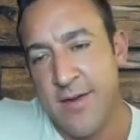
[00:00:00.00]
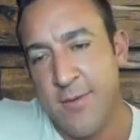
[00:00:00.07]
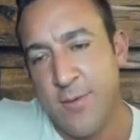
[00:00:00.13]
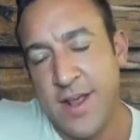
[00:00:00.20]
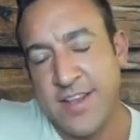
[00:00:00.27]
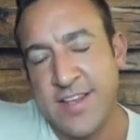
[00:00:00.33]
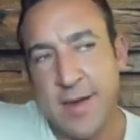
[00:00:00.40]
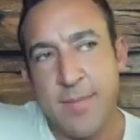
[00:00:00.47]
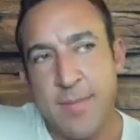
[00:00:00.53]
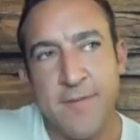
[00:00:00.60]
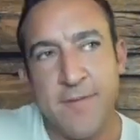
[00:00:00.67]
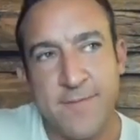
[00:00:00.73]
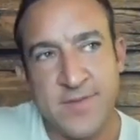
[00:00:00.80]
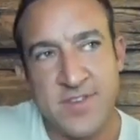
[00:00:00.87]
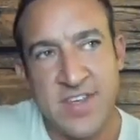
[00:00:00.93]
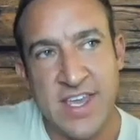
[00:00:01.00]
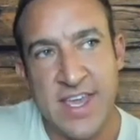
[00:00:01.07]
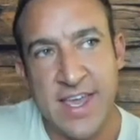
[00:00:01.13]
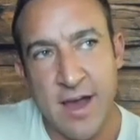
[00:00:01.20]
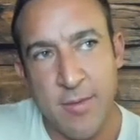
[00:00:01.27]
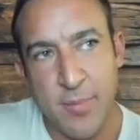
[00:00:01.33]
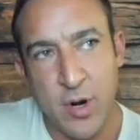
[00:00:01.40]
when I talk about
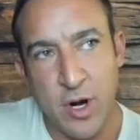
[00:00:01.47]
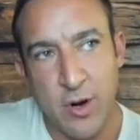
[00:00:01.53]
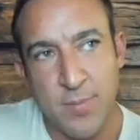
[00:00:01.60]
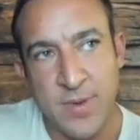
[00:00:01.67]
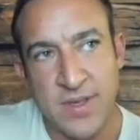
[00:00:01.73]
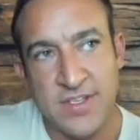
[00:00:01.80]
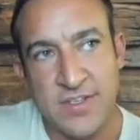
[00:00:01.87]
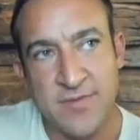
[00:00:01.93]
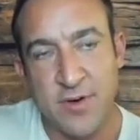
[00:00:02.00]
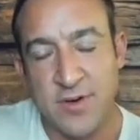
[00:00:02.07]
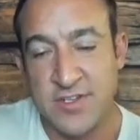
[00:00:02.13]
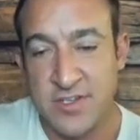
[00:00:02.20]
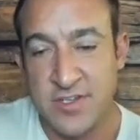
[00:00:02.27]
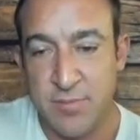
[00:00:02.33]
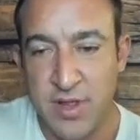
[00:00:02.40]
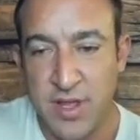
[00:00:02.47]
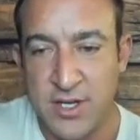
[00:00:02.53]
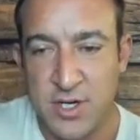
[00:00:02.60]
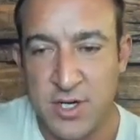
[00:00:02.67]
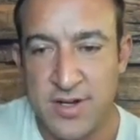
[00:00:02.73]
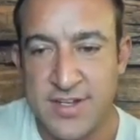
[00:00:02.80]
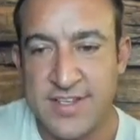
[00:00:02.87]
seeking out purpose versus
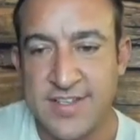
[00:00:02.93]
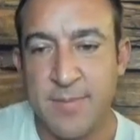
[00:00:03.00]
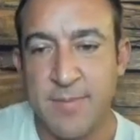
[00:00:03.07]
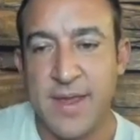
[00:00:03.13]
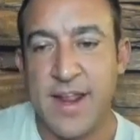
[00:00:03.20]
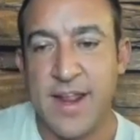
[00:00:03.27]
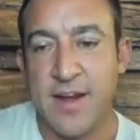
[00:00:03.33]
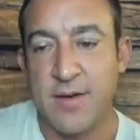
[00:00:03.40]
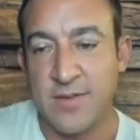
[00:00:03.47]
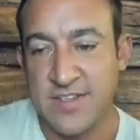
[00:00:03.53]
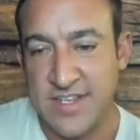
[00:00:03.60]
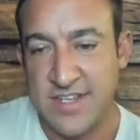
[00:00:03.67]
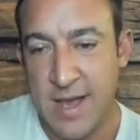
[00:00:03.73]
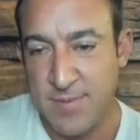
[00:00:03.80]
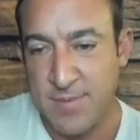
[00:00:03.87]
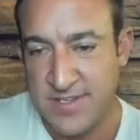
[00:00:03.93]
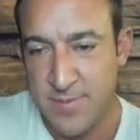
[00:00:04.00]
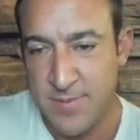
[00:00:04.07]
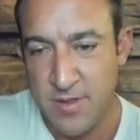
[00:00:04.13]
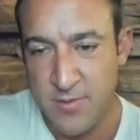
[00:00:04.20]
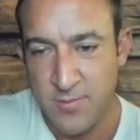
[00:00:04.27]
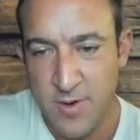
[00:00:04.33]
pleasure, it doesn't mean I don't stop and
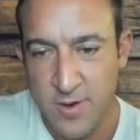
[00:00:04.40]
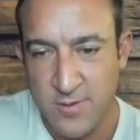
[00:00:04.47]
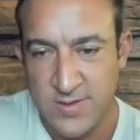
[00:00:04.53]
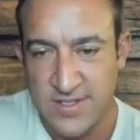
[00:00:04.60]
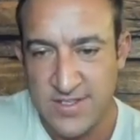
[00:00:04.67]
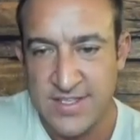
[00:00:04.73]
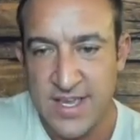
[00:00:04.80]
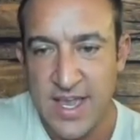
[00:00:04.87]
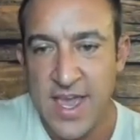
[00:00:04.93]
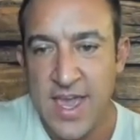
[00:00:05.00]
smell the roses.